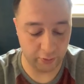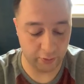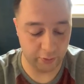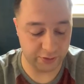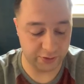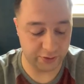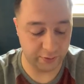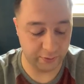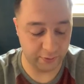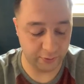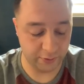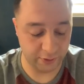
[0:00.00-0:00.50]

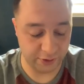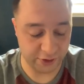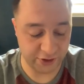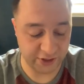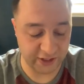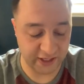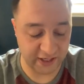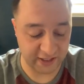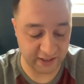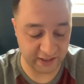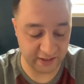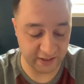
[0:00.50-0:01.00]
holster under his
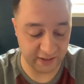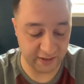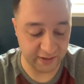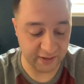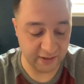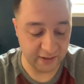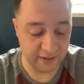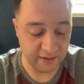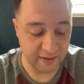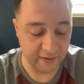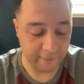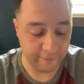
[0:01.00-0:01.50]
jacket,
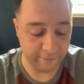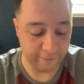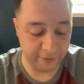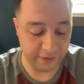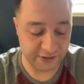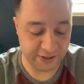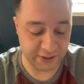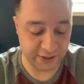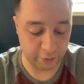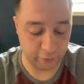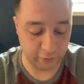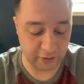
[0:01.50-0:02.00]

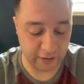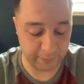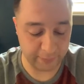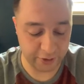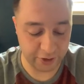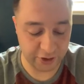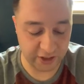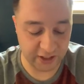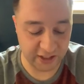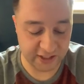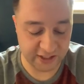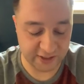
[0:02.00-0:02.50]
Vincent grabbed the
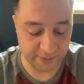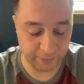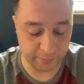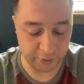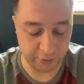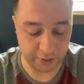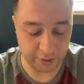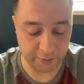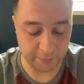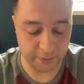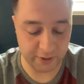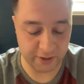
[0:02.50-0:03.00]
shades and
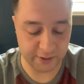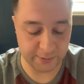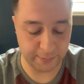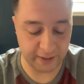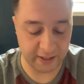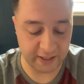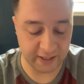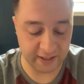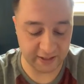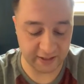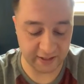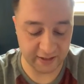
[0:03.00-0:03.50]
put them in his
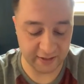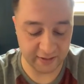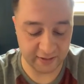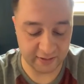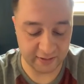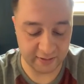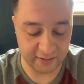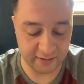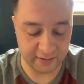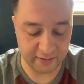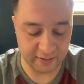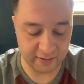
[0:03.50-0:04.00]
pocket.
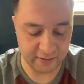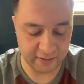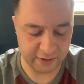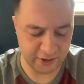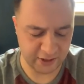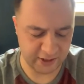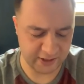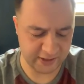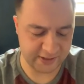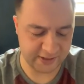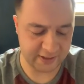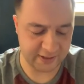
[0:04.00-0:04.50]

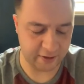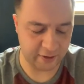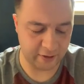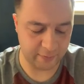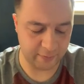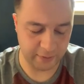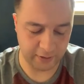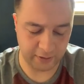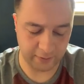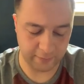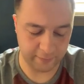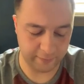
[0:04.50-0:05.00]
Johnny stared at
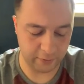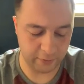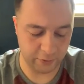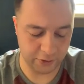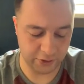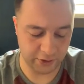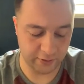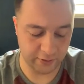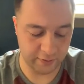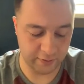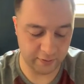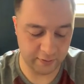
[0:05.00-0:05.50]
him in
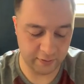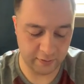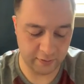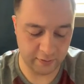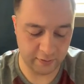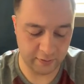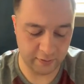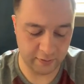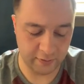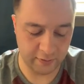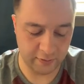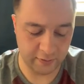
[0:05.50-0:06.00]
confusion.
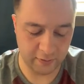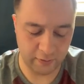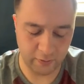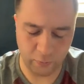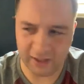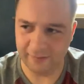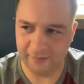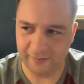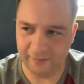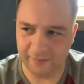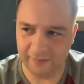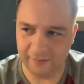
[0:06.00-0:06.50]
What?
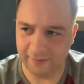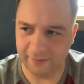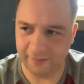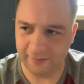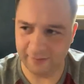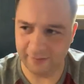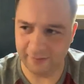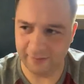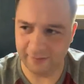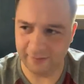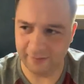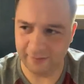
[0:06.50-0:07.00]
Vincent
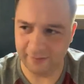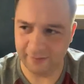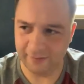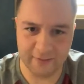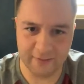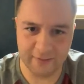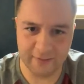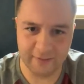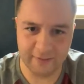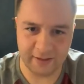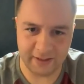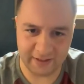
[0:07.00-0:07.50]
asked.
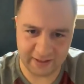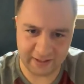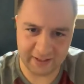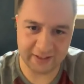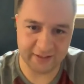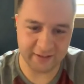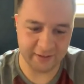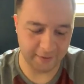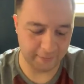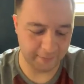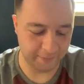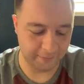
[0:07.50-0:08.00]
I
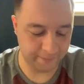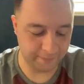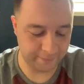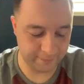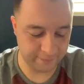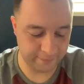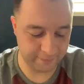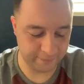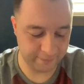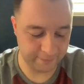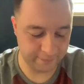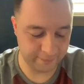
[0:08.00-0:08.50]
like them.
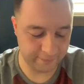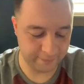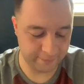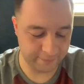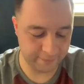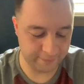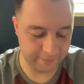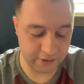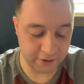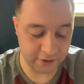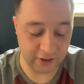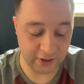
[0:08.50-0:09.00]

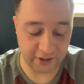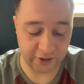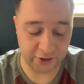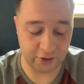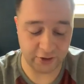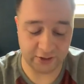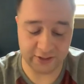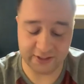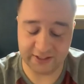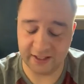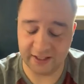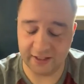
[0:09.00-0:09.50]
Johnny
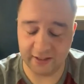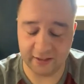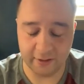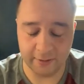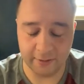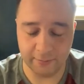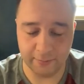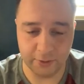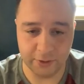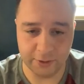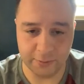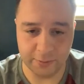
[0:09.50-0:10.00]
shook his head
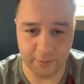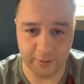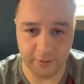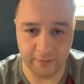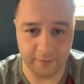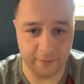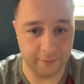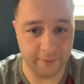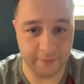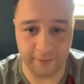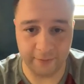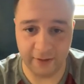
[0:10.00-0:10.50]
in
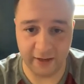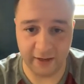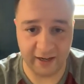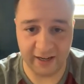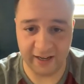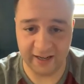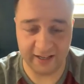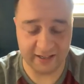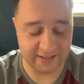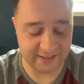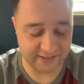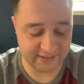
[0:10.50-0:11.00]
amusement.
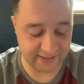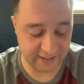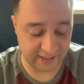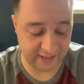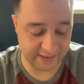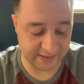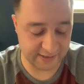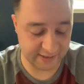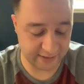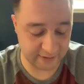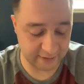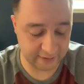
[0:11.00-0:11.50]

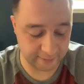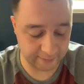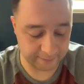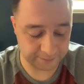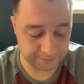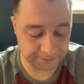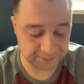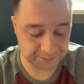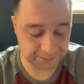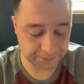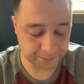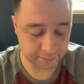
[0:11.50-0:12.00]
Fantastic.